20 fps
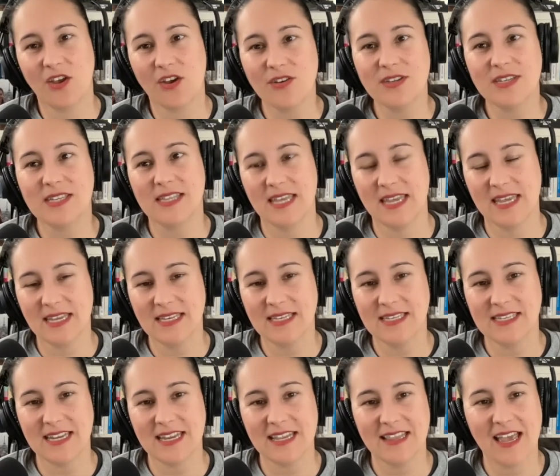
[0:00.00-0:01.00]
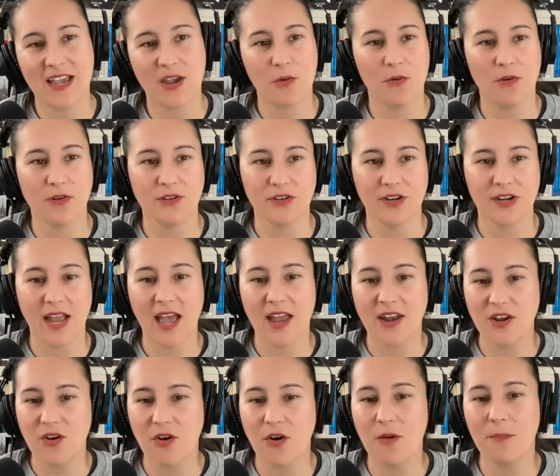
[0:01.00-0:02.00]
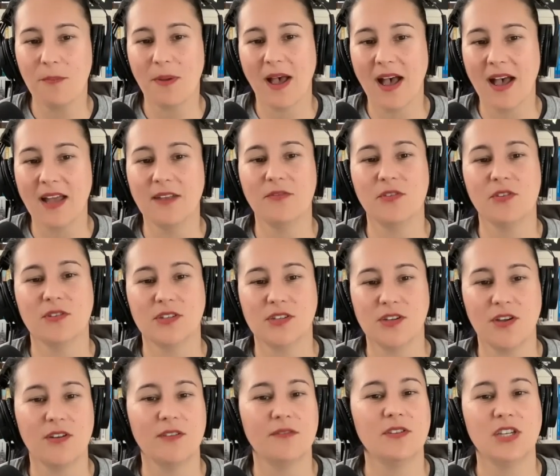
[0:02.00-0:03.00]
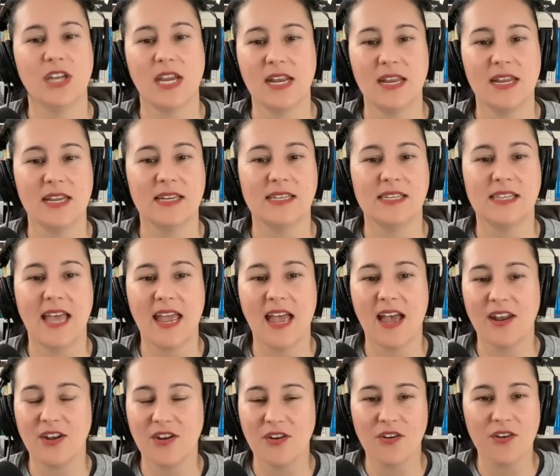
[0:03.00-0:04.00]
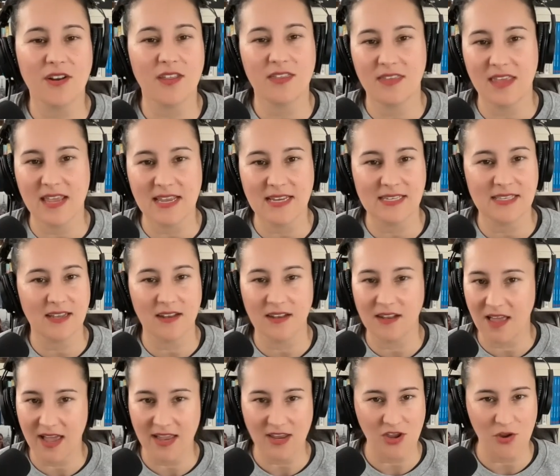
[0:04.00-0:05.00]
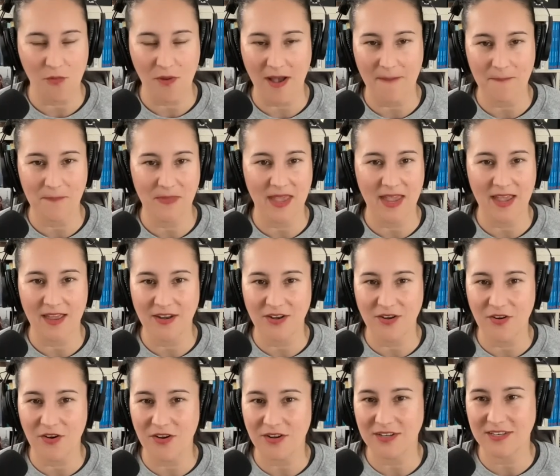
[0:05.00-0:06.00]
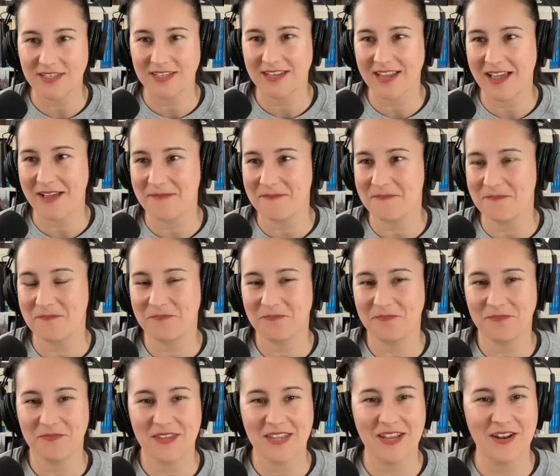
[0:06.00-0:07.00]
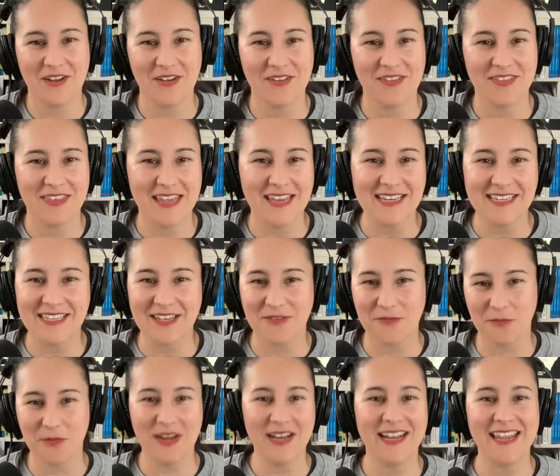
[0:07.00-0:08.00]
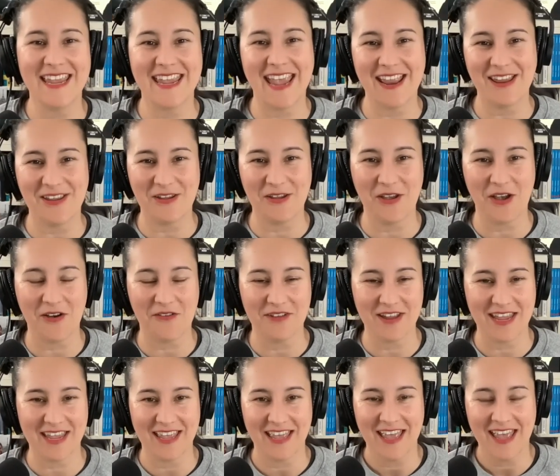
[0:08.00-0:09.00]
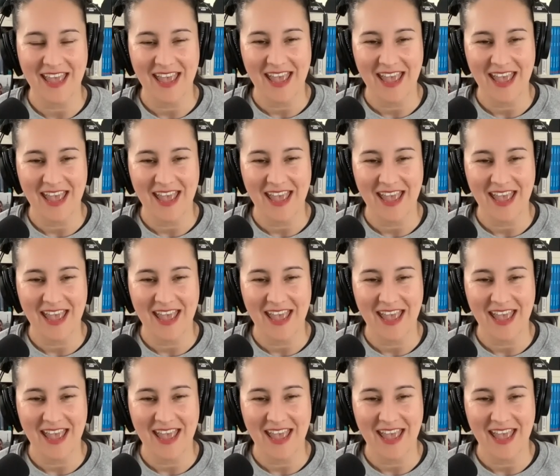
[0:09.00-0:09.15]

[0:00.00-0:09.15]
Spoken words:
those things in that quadrant are not part of your zone of genius. They are not things that light you up. They are not, you know, things that really get you going.